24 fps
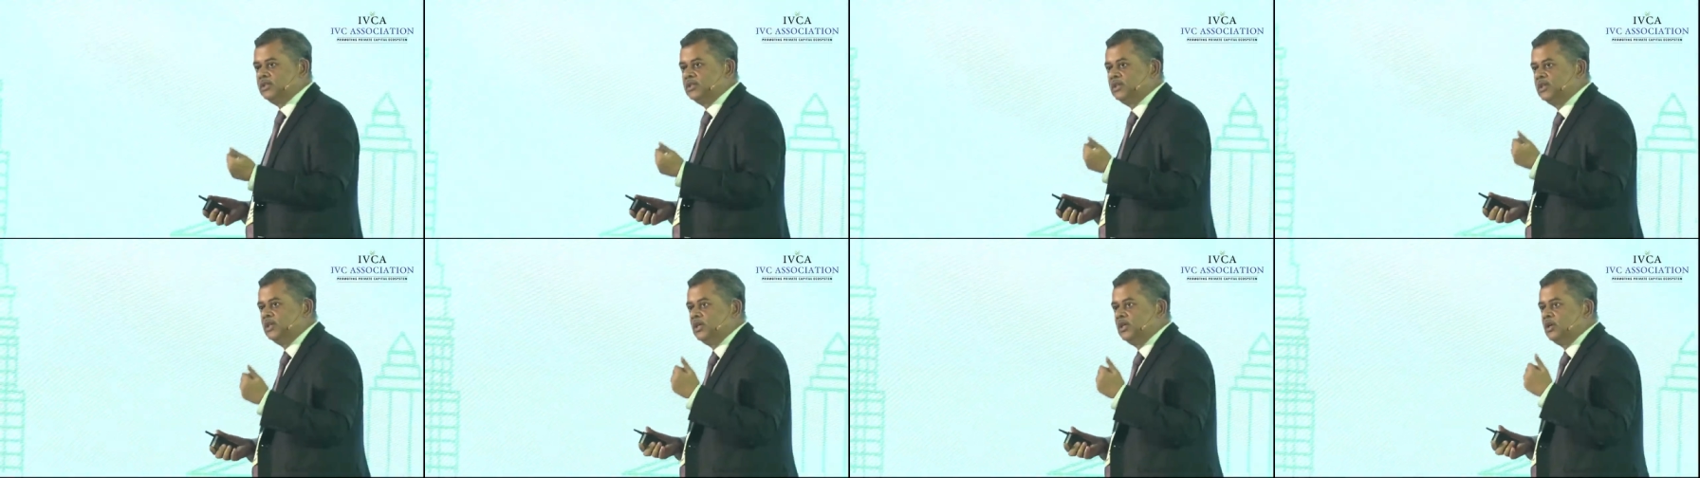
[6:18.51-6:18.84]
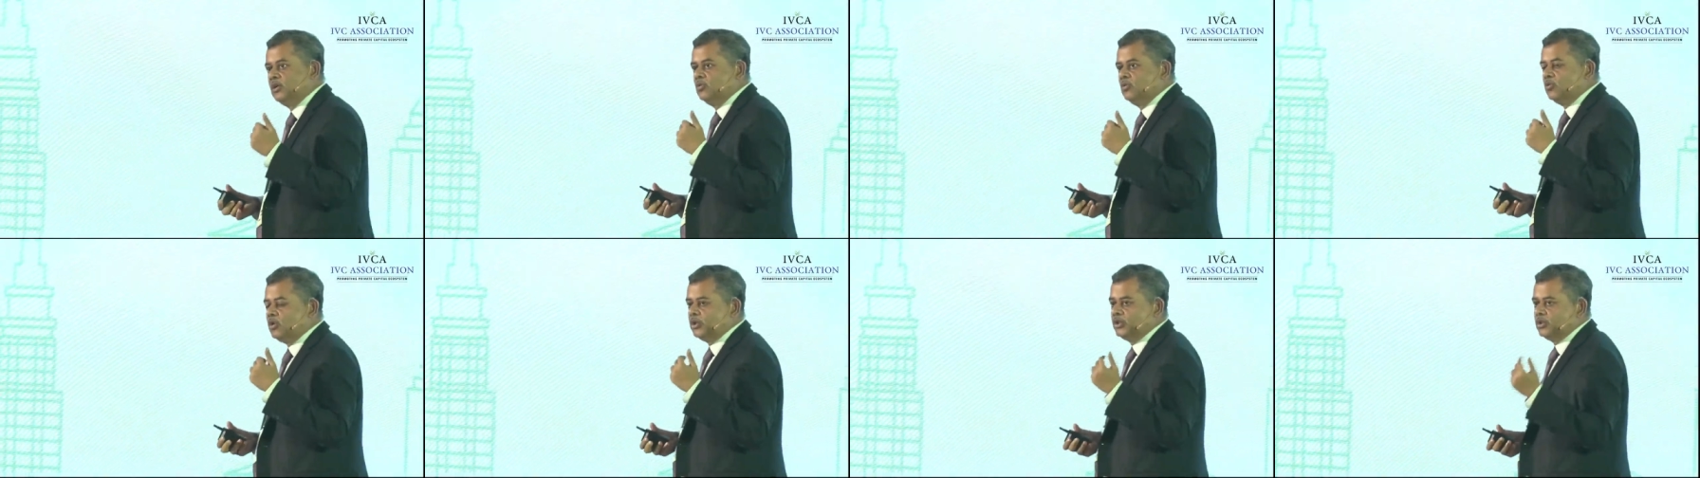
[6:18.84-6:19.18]
where
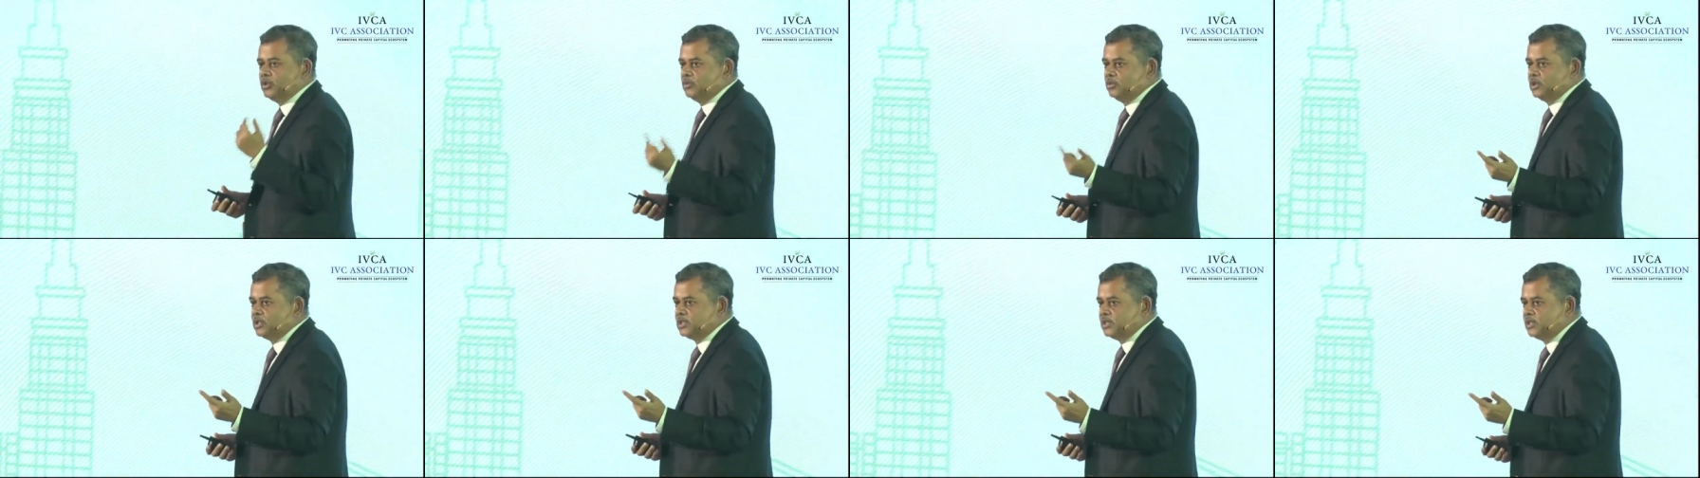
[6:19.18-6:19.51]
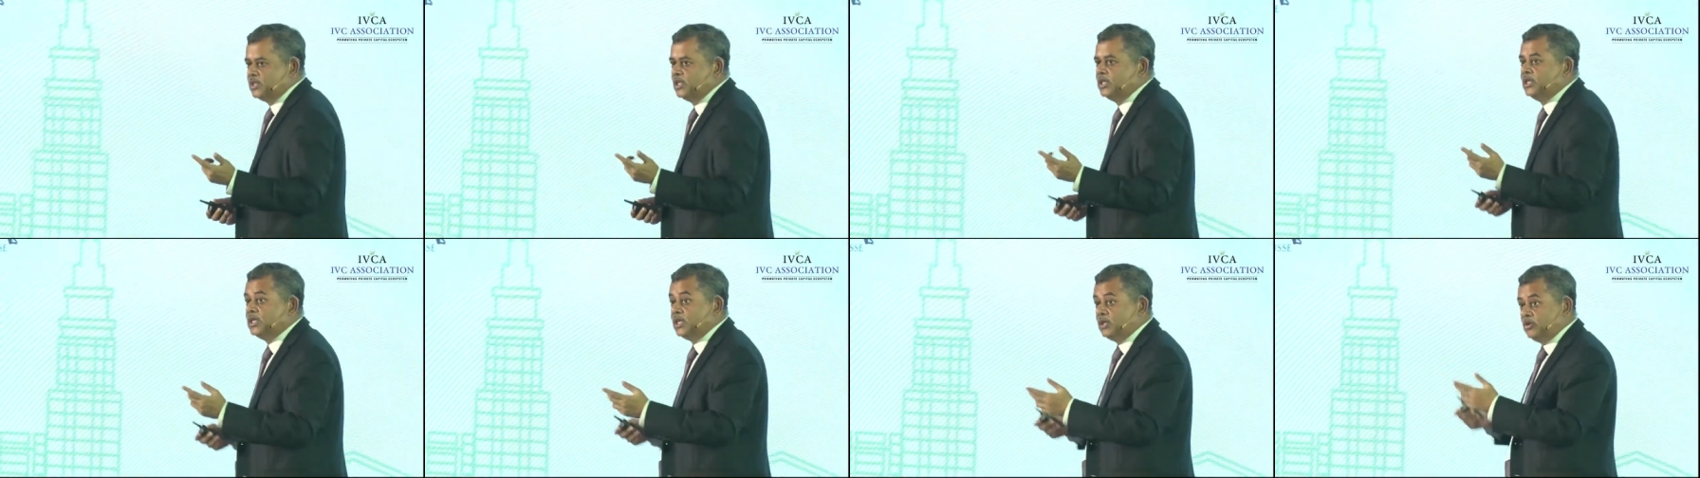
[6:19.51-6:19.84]
you see a
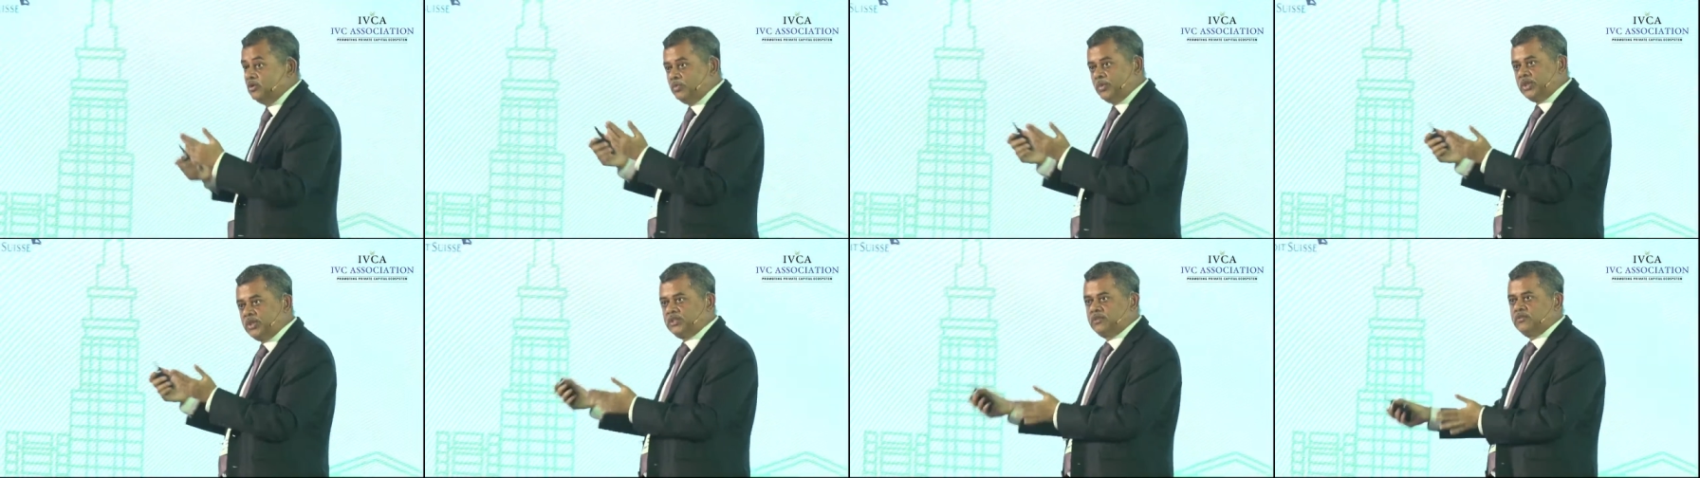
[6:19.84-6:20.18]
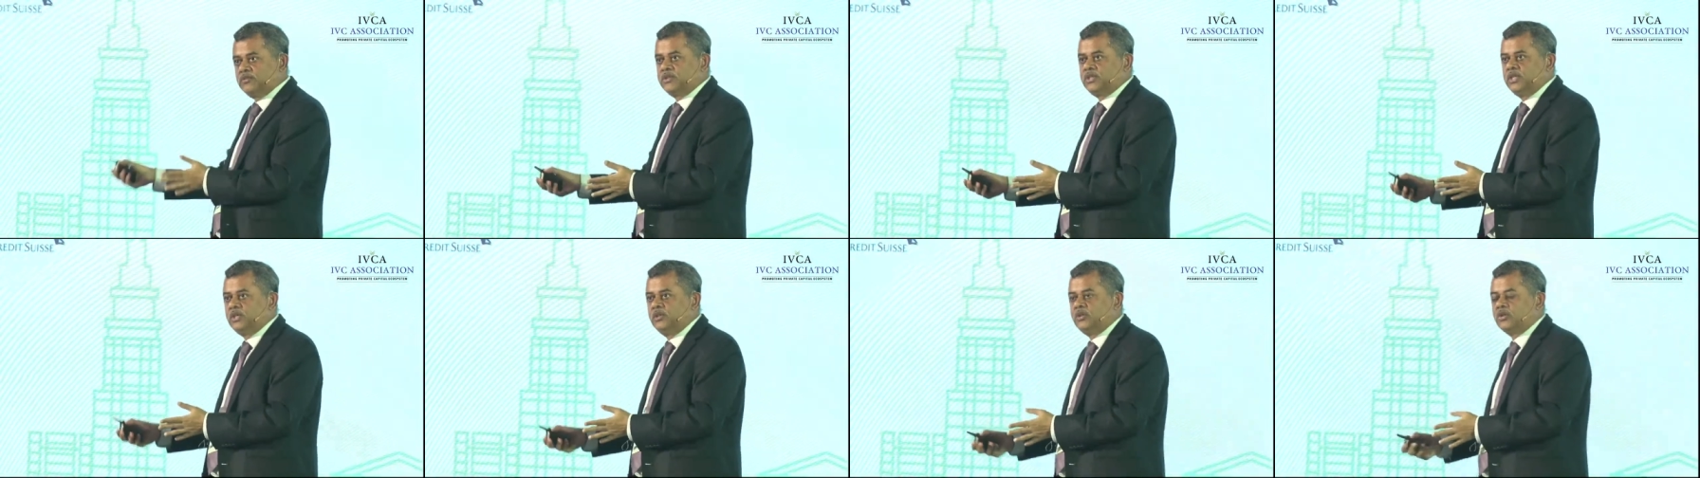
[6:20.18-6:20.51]
sharp decline
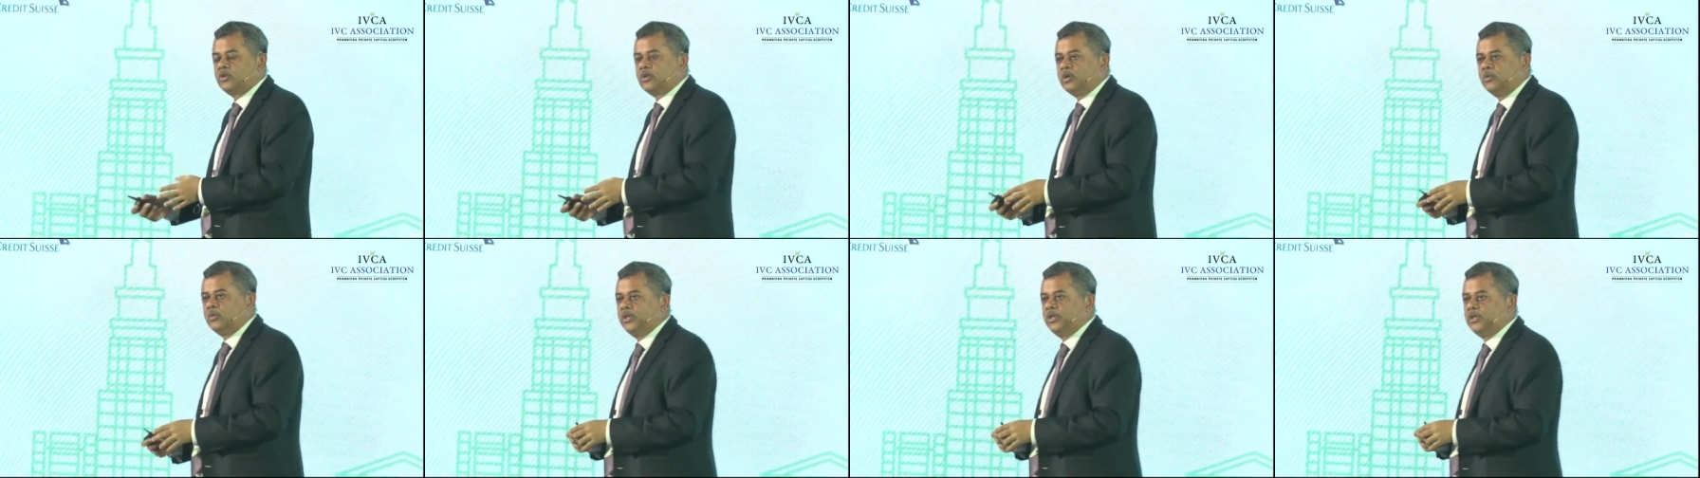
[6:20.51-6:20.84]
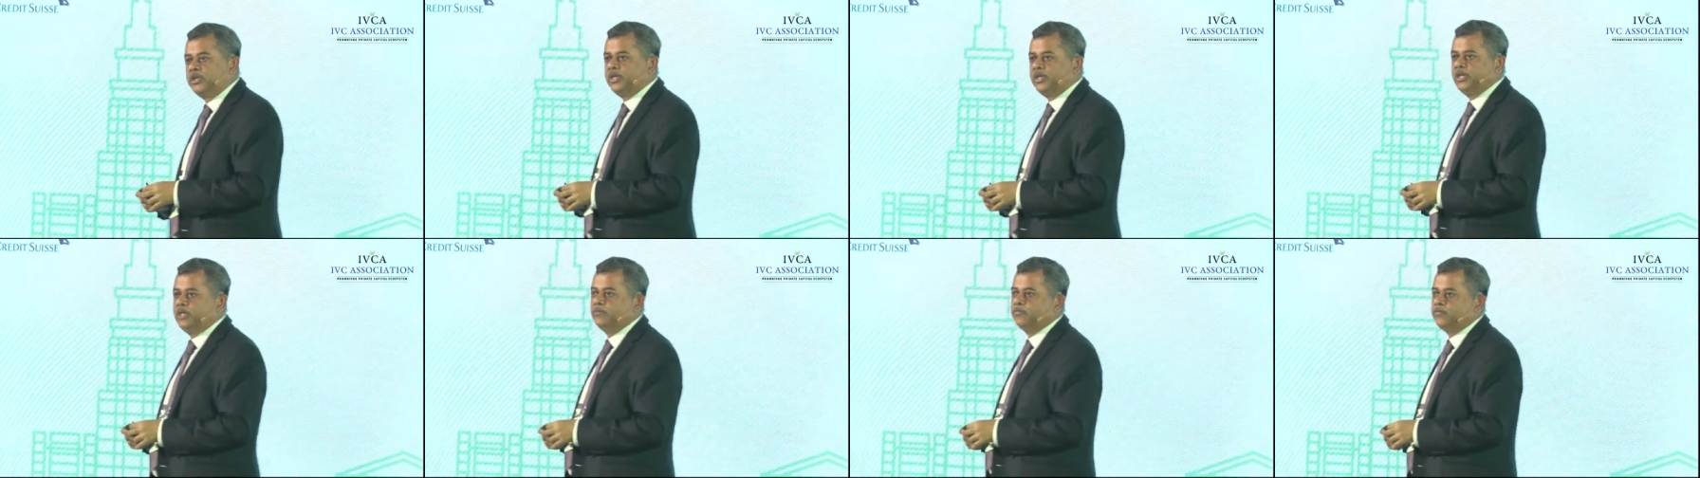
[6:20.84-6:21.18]
towards the trend and
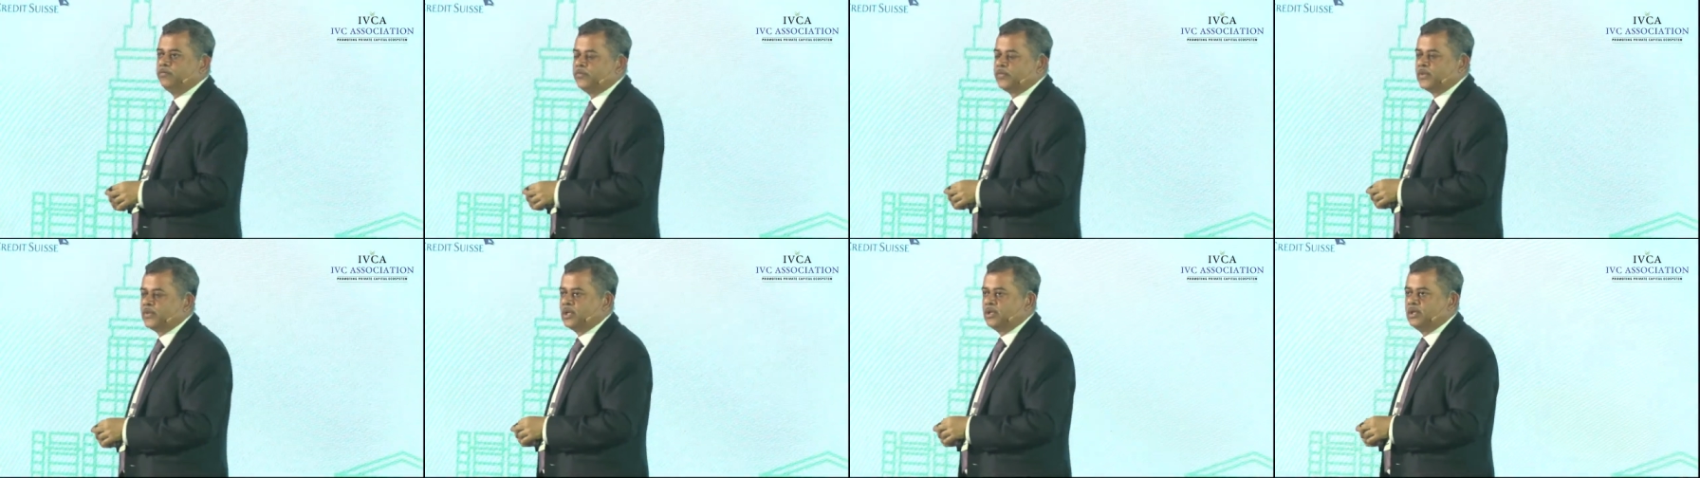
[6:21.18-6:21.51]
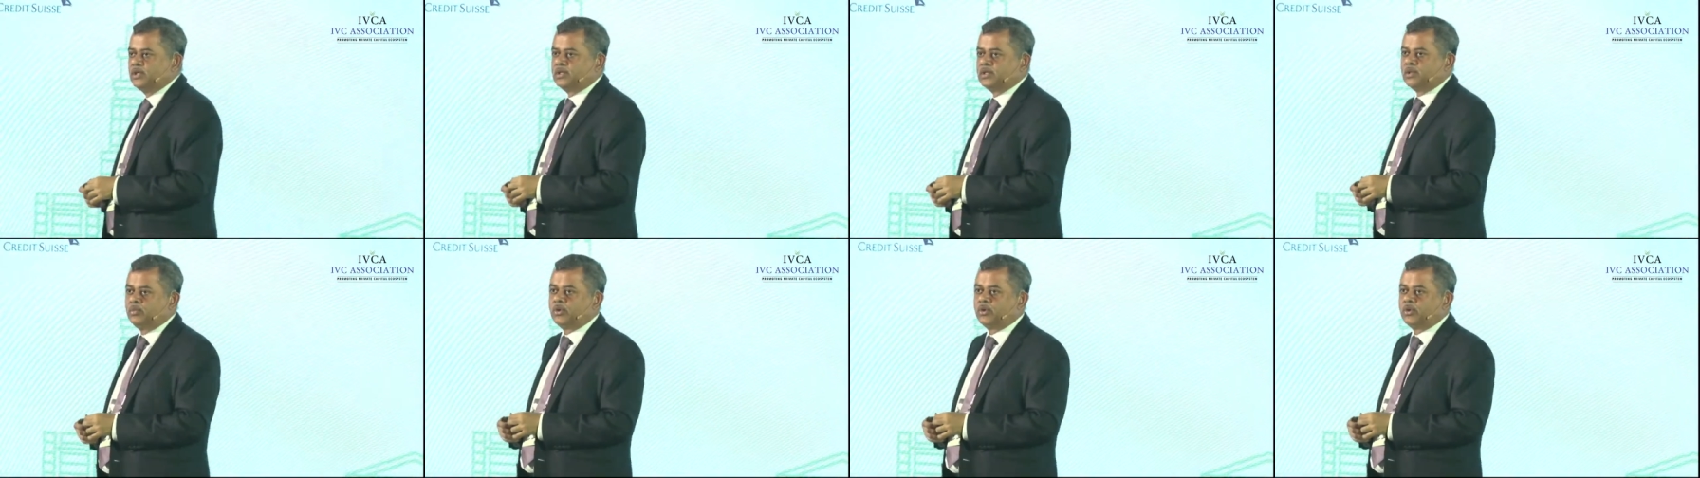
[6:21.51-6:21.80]
then slowly